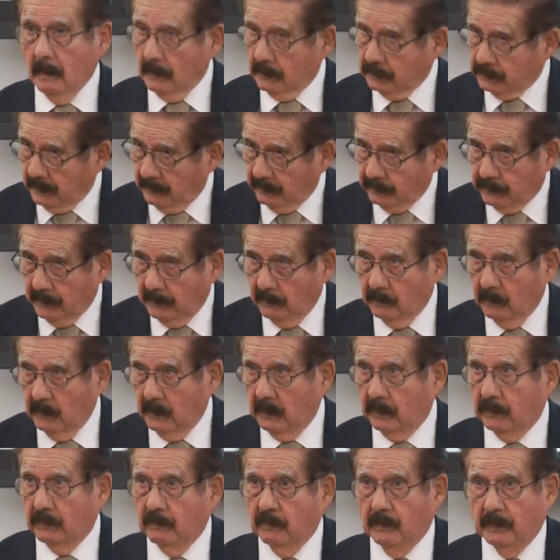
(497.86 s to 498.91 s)
Same thing
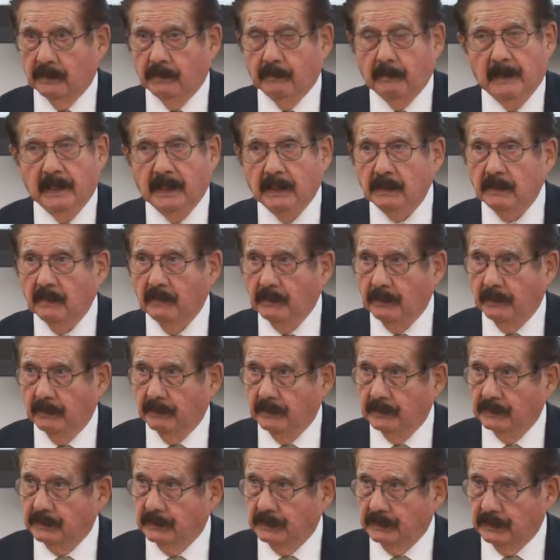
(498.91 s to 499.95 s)
with many of you,
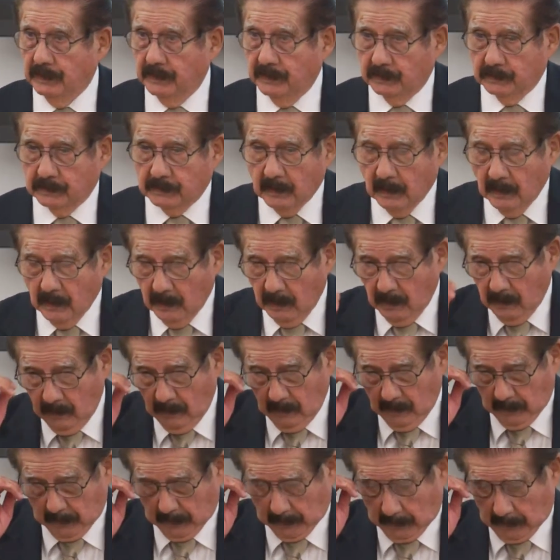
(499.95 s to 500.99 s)
we suggest.
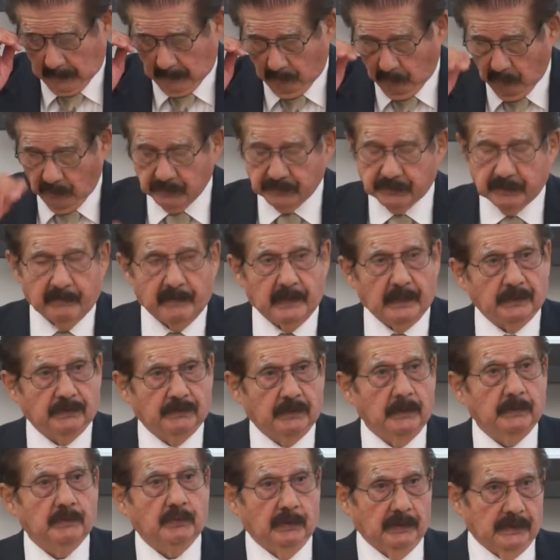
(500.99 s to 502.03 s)
In most of our
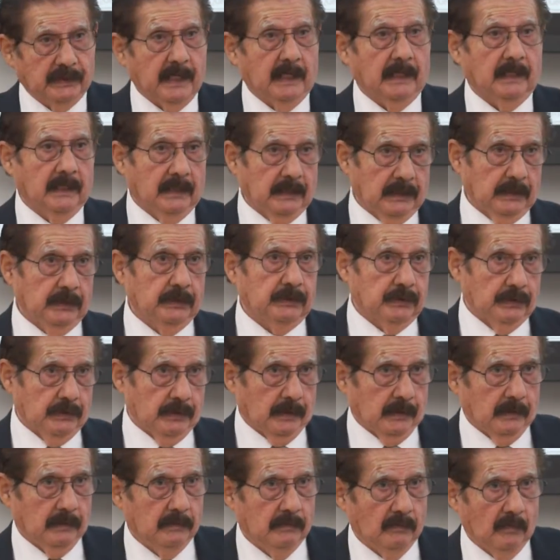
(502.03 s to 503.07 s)
trips, we take an intern,
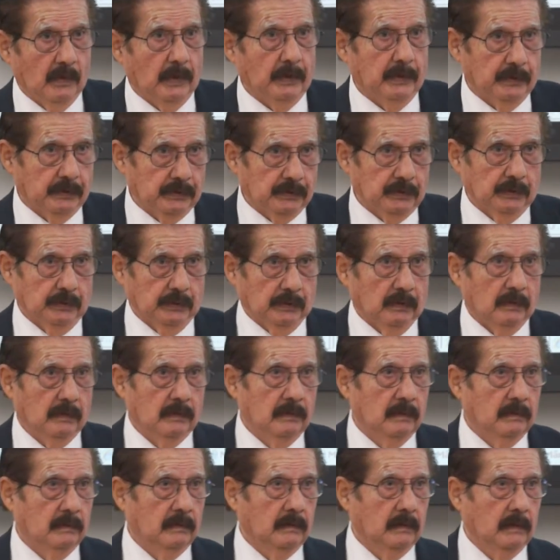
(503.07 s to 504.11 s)
one or two,
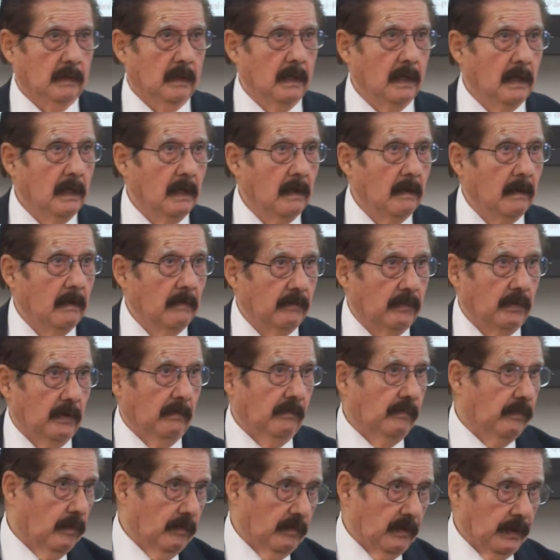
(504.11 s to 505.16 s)
from
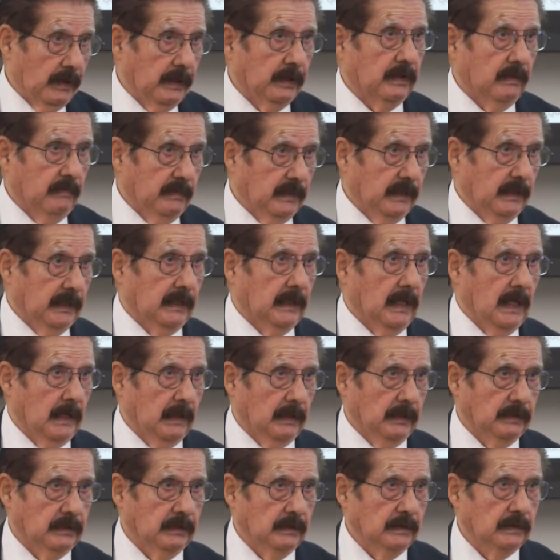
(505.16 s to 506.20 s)
one of the community
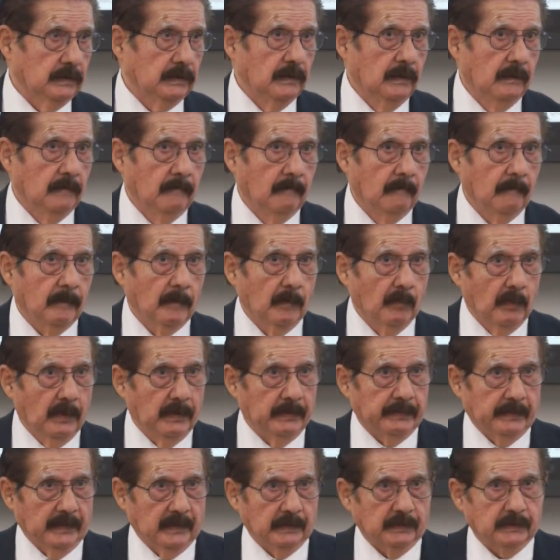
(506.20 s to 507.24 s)
colleges
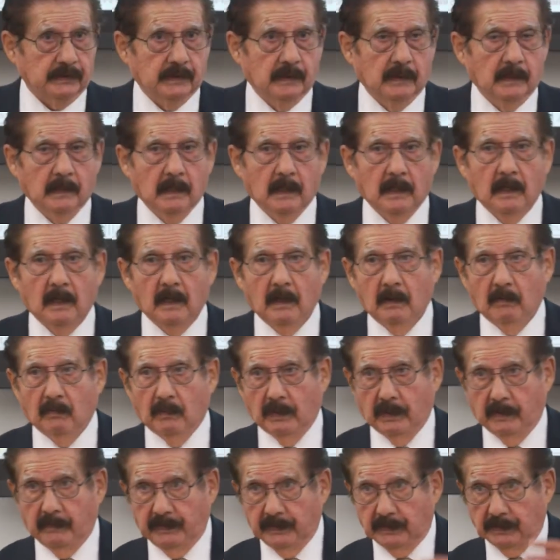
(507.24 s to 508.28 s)
with us,
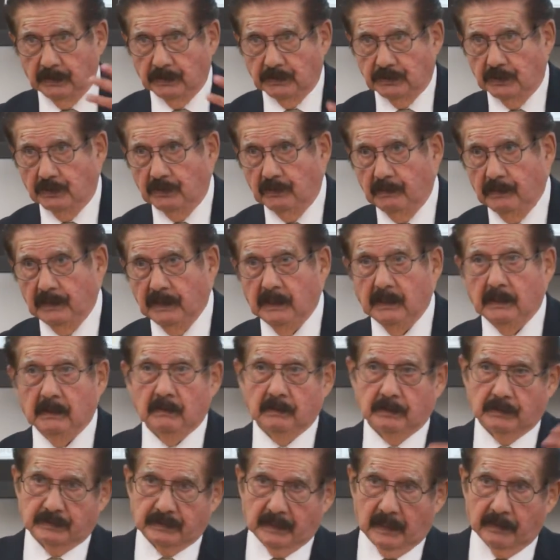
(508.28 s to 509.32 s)
whether it be to Germany,
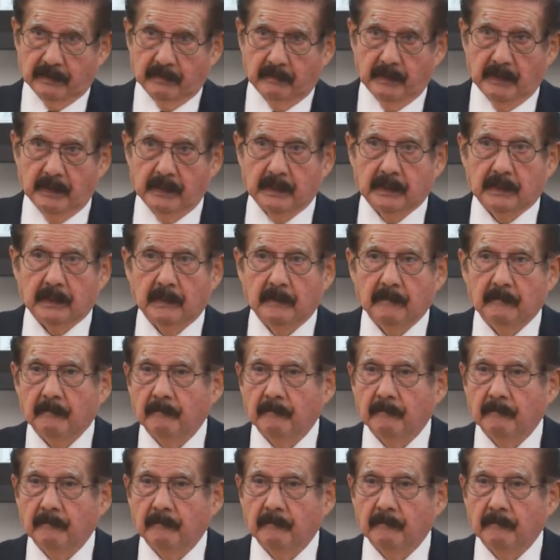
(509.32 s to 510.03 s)
South America,